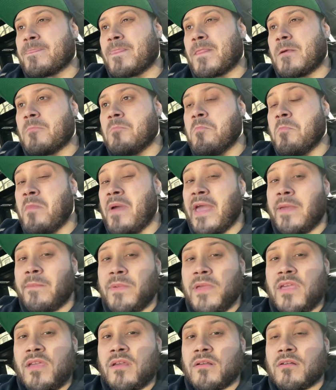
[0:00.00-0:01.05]

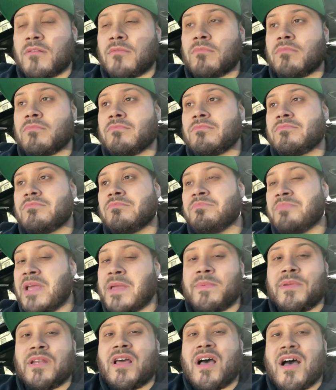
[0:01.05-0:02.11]
Maybe,
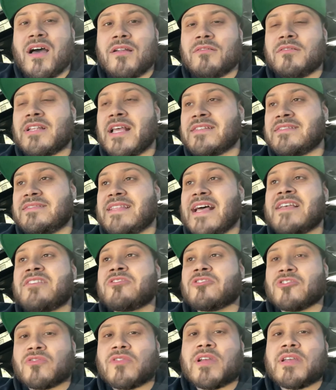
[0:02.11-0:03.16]
maybe not. That's
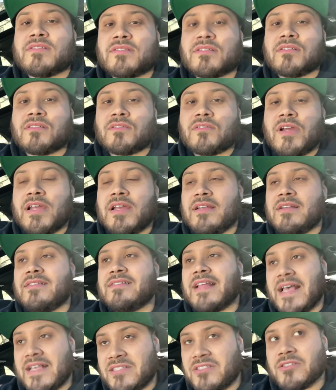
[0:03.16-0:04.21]
the risk, right?
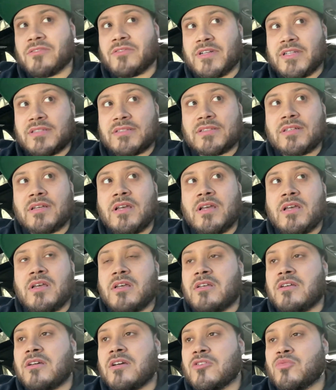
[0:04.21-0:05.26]
That's the risk,
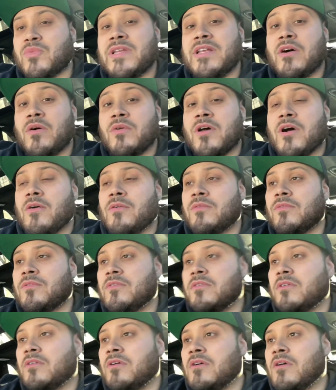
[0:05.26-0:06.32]
because we don't know.
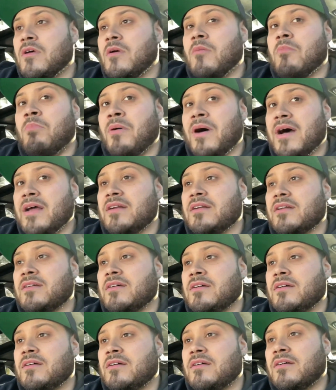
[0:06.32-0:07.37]
But
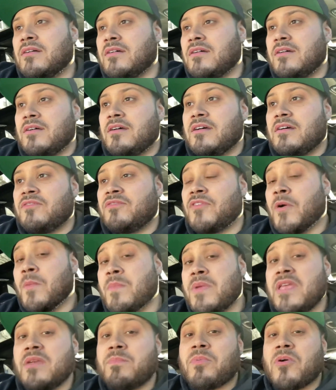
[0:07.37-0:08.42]
for
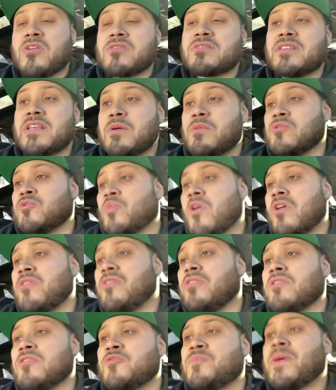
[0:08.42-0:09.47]
me personally, it was
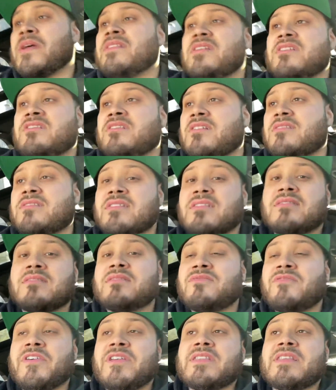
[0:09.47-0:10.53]
worth spending just this
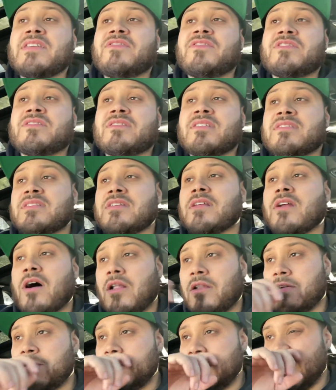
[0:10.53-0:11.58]

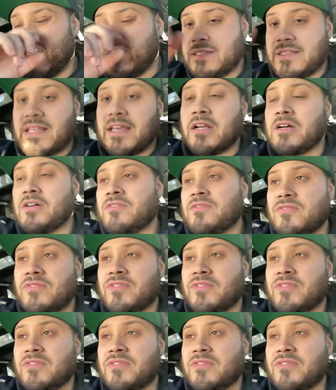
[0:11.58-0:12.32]
$50-$60 instead of